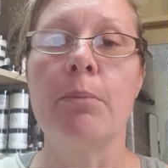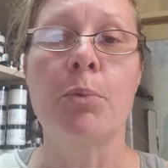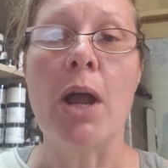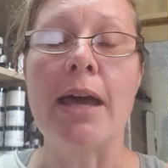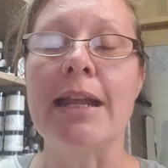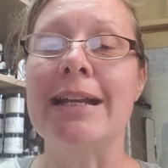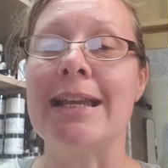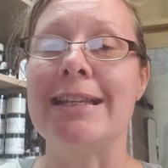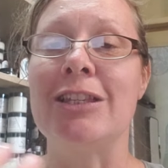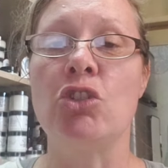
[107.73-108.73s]
product
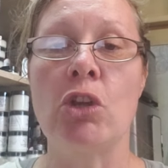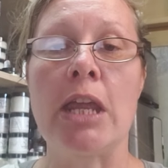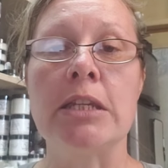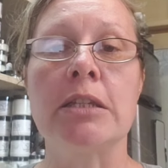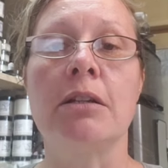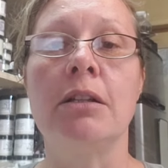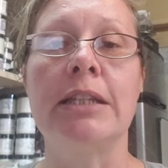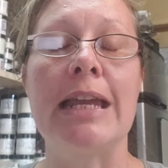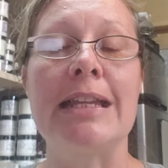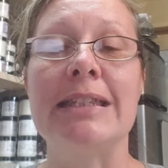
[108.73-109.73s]
that is gentle
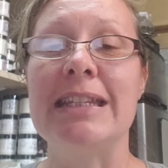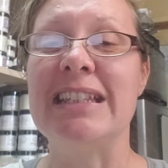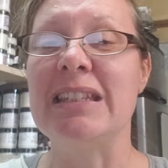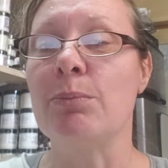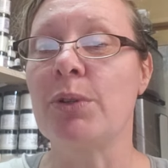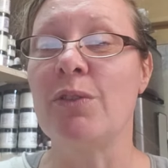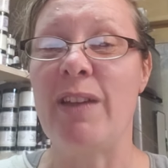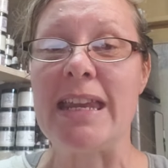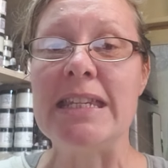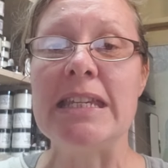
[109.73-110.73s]
that assists in
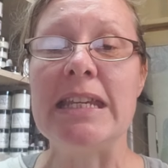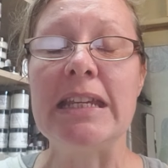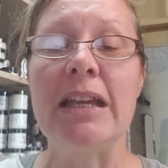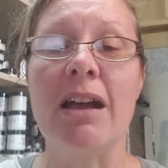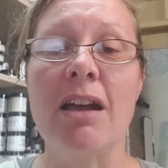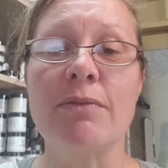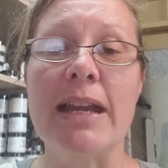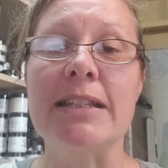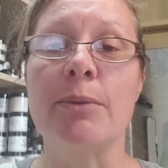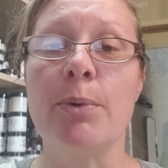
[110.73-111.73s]
preventing uh,
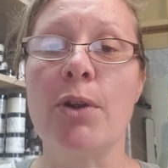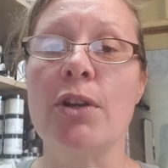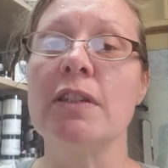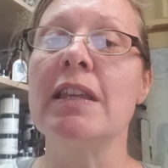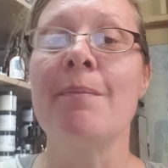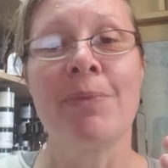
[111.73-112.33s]
razor burns